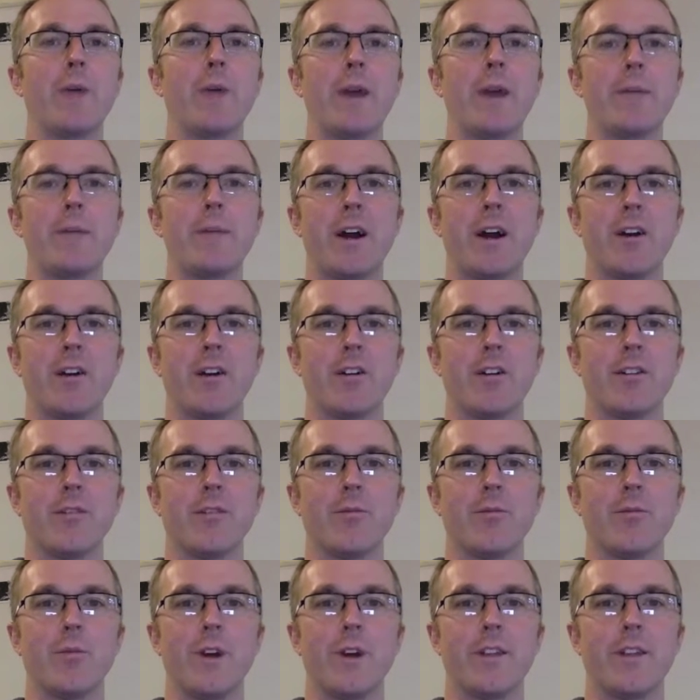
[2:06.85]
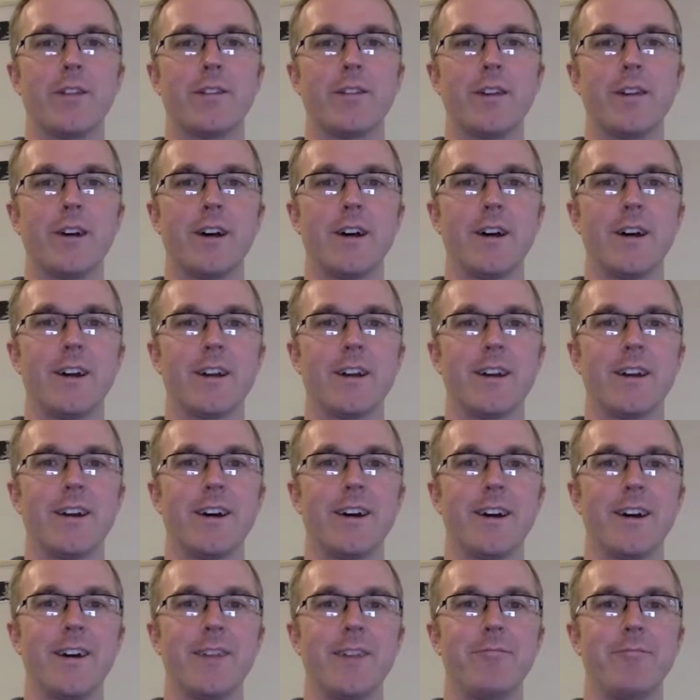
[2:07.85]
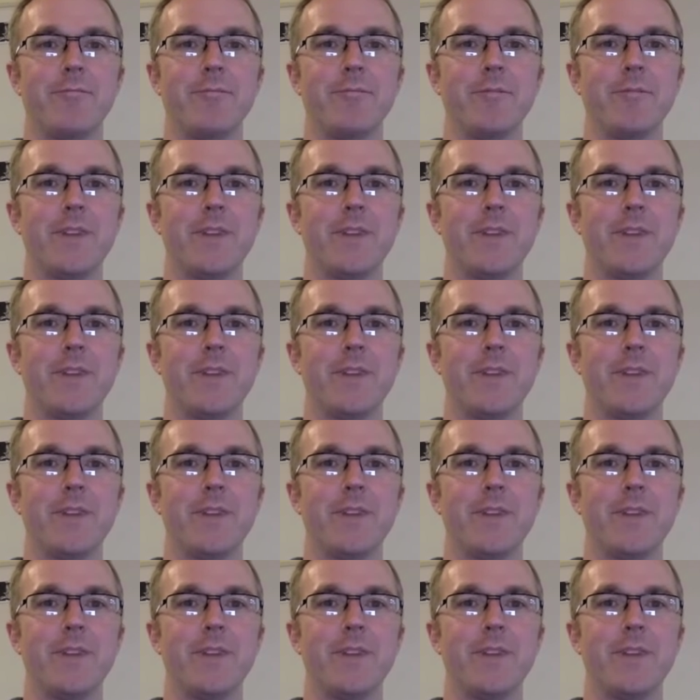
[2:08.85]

way better with uh, uh,